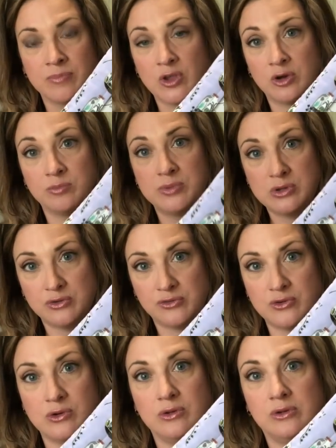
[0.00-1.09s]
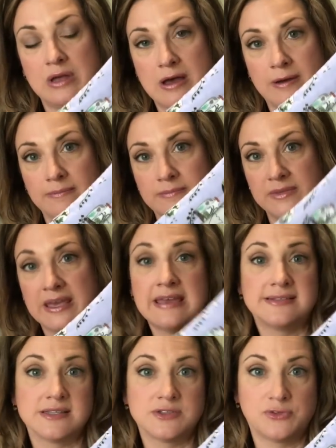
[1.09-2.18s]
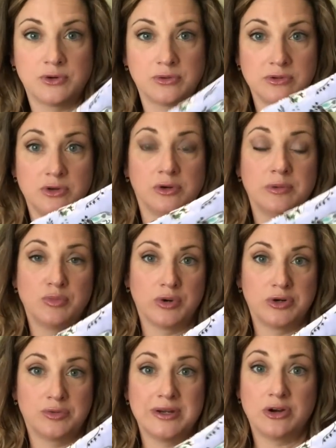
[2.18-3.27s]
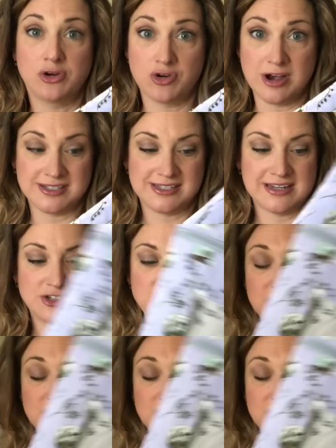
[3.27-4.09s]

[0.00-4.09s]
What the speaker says: her beautiful cases for your embroidery or cross stitch.